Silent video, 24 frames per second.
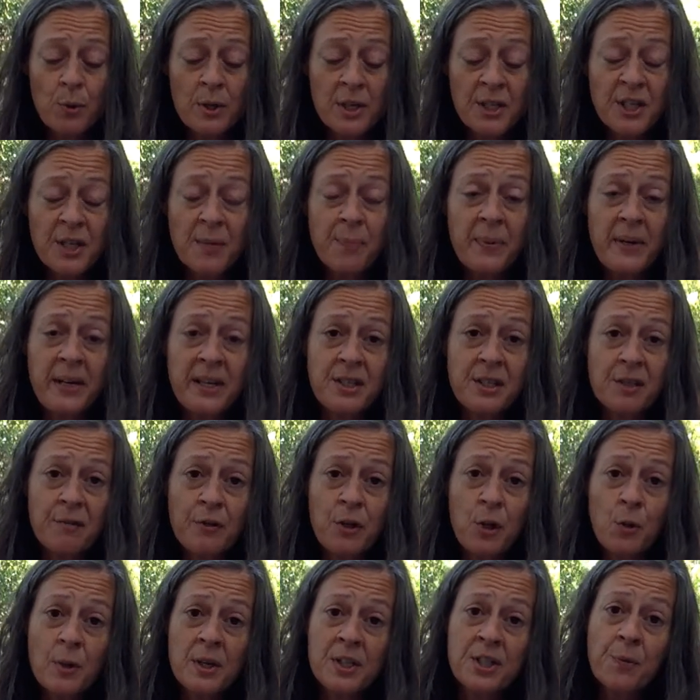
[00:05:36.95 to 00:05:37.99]
It's a piece of
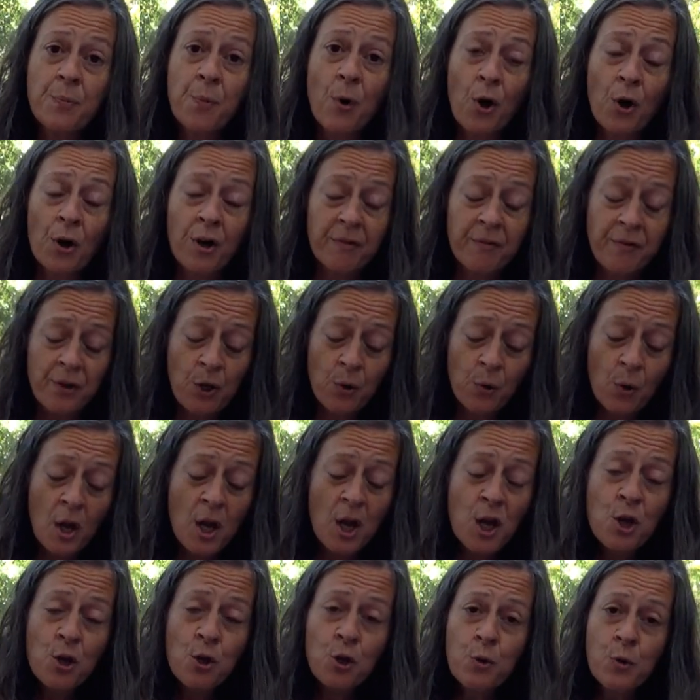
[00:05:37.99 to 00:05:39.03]
you. It's a part of you.
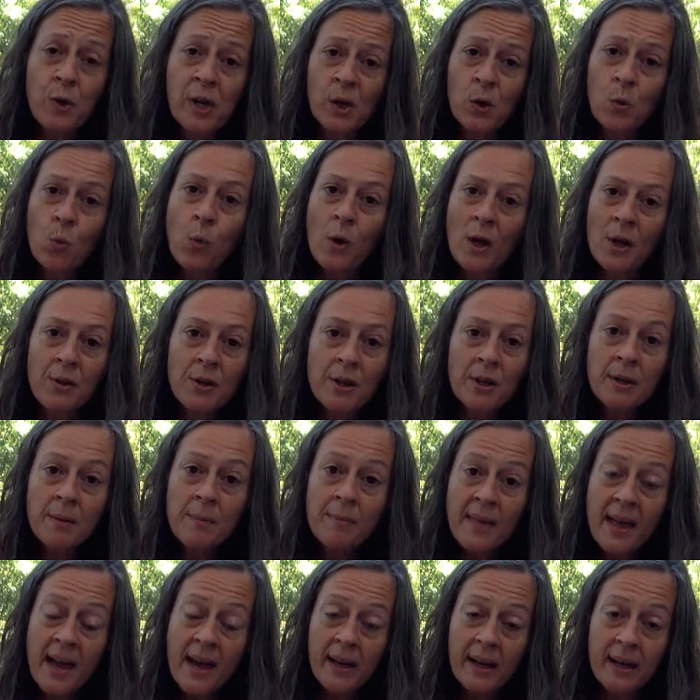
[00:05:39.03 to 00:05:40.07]
You can welcome
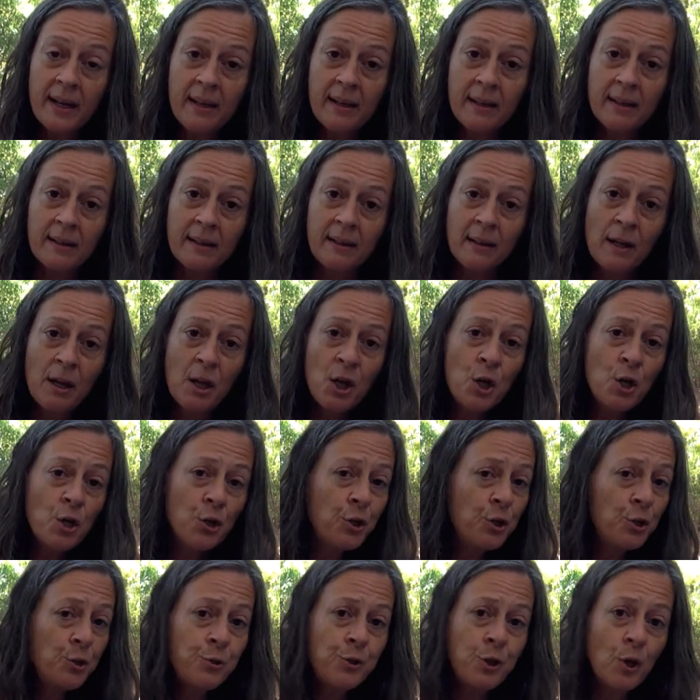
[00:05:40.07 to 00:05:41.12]
that in.
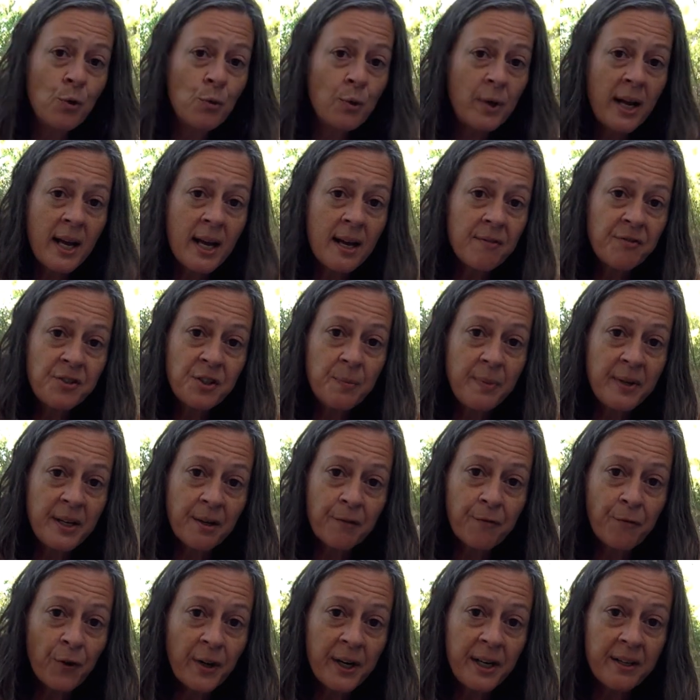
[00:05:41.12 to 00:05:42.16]
You don't have to be
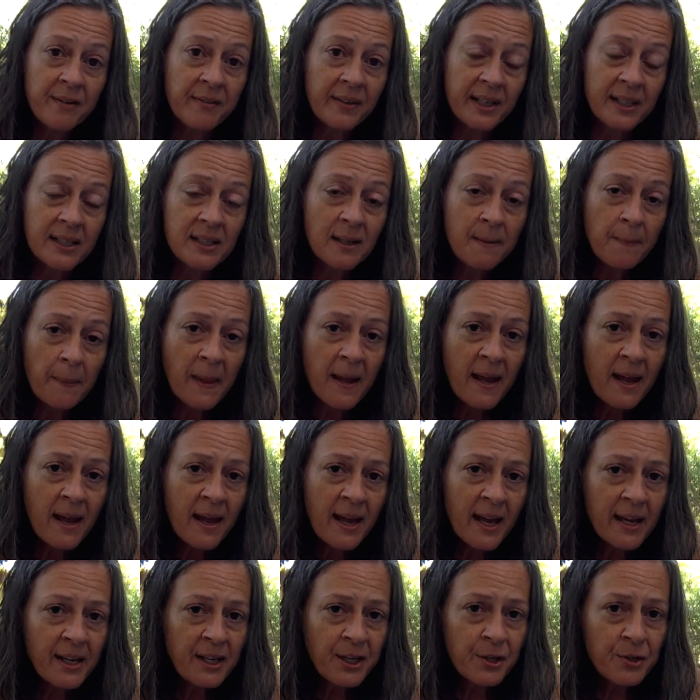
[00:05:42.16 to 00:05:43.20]
afraid of it.
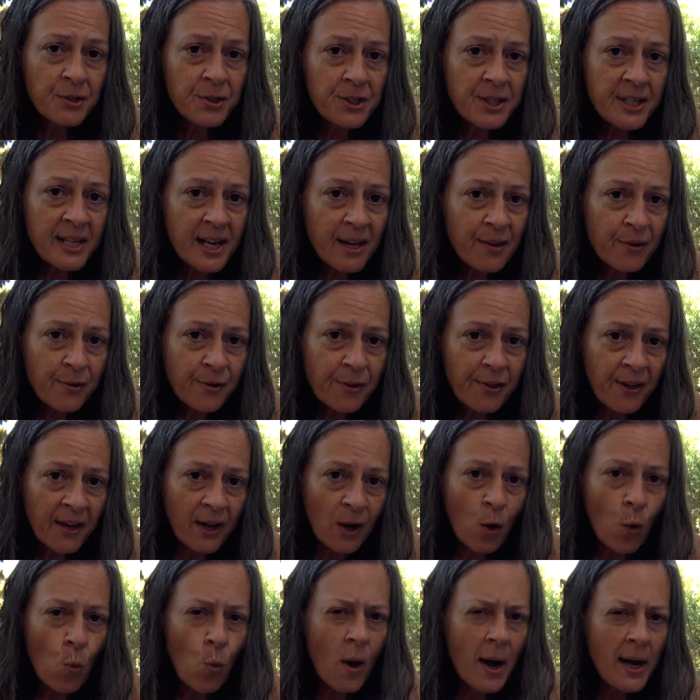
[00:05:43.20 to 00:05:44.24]
And here's the other thing.
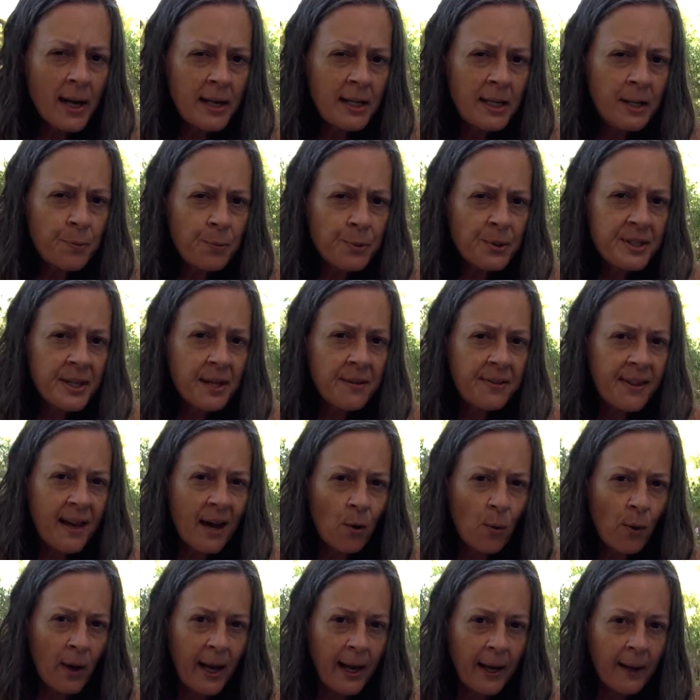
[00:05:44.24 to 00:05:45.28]
Why did it present
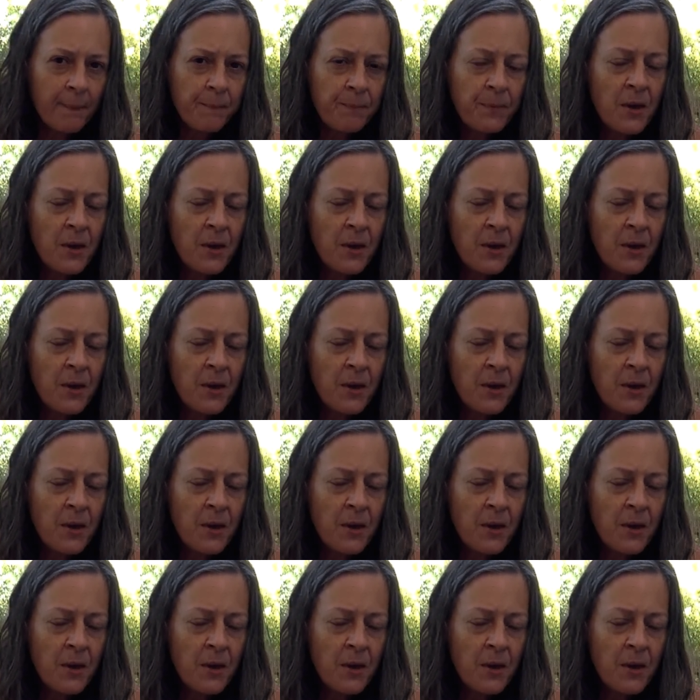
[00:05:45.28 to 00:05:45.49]
that way?